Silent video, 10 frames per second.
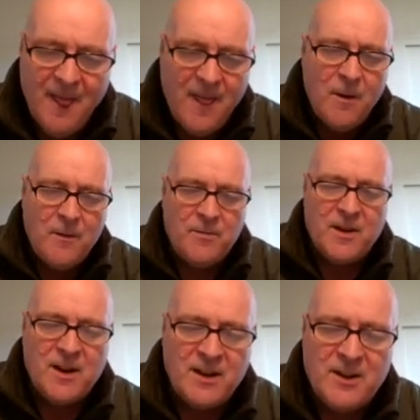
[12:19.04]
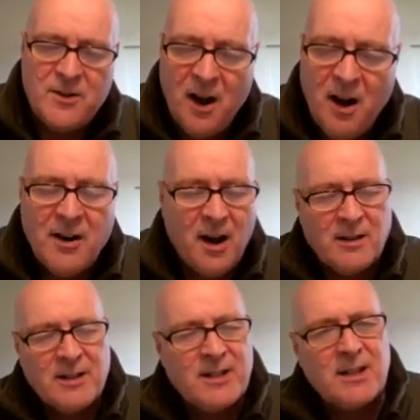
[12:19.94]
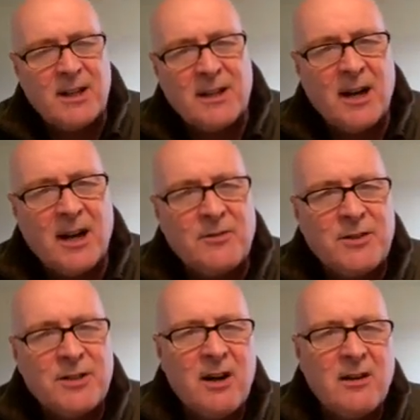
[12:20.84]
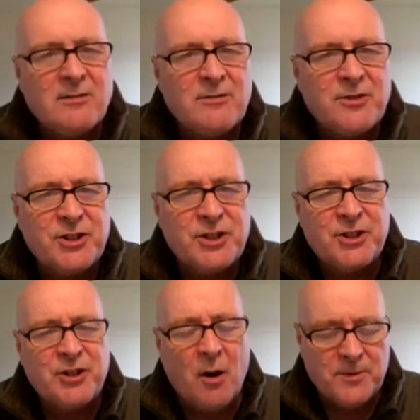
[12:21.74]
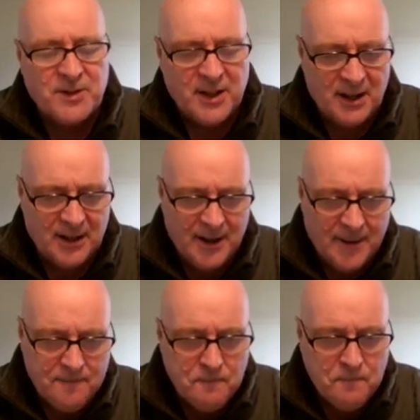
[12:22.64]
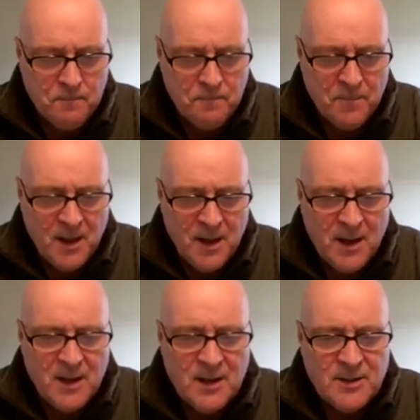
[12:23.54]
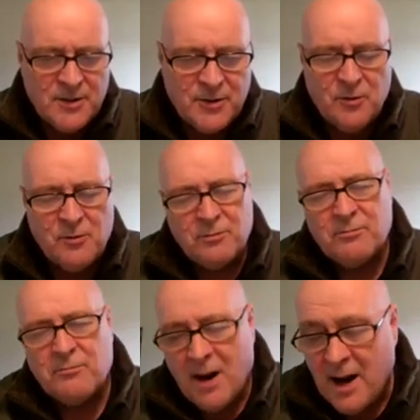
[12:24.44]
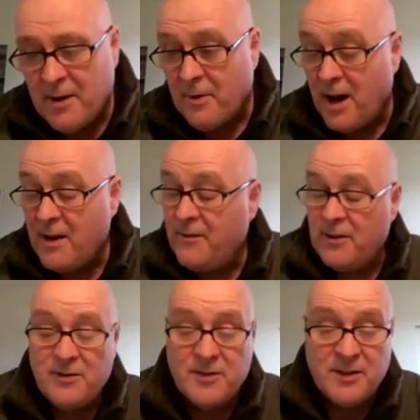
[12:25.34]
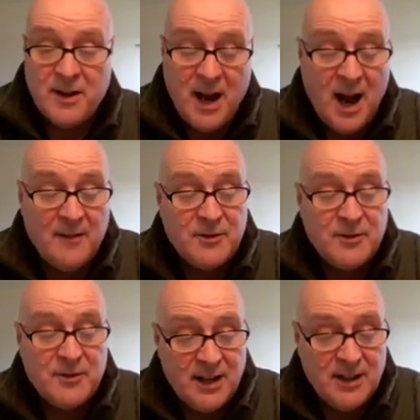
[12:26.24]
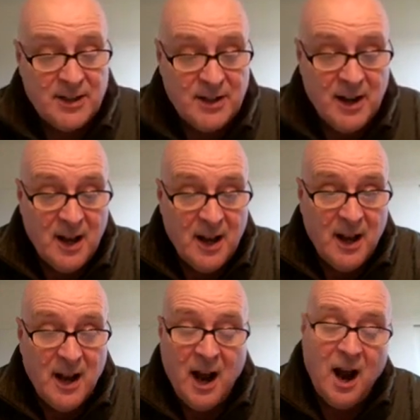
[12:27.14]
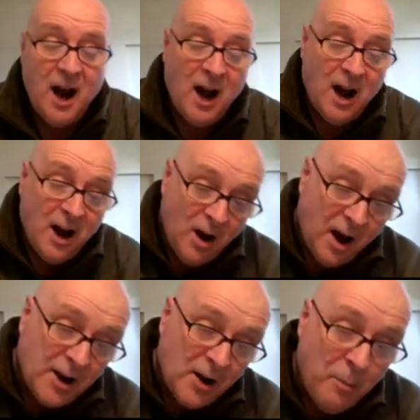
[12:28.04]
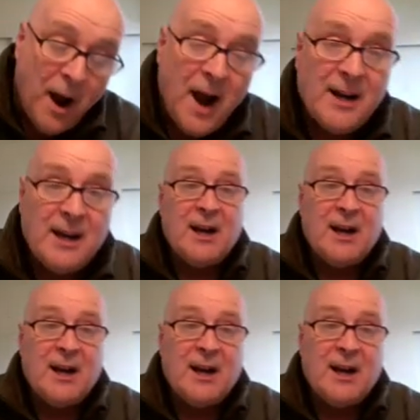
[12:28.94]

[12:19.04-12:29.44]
you can't unsee that. You can't stop seeing that. So my views have changed. I go back